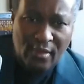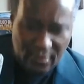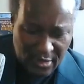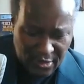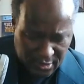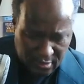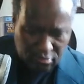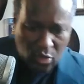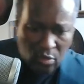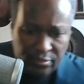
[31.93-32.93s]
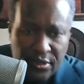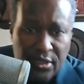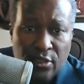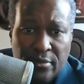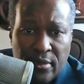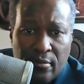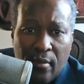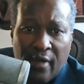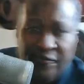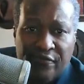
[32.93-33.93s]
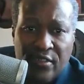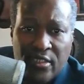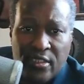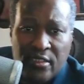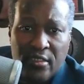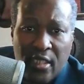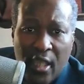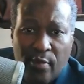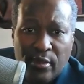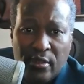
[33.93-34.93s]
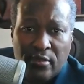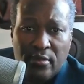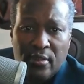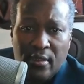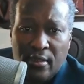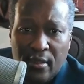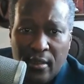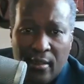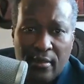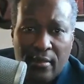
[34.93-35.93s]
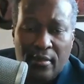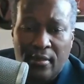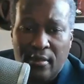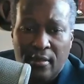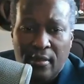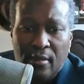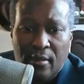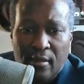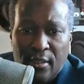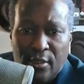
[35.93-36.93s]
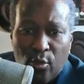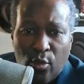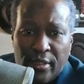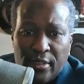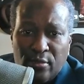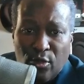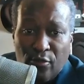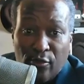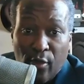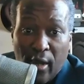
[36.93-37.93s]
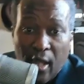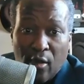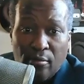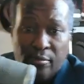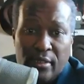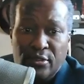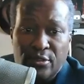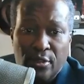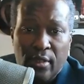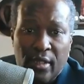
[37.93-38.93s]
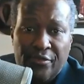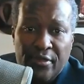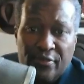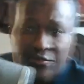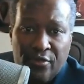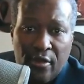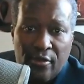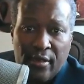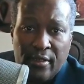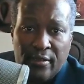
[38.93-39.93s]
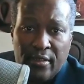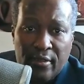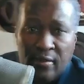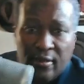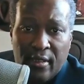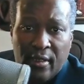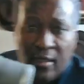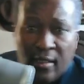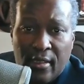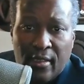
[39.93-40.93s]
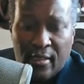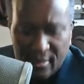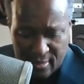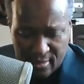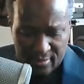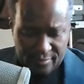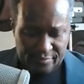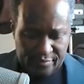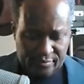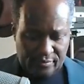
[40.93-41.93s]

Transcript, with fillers: this is, oh, excuse me, my foot hit the camera, and uh, I don't want it to move around, but you know how things are around here.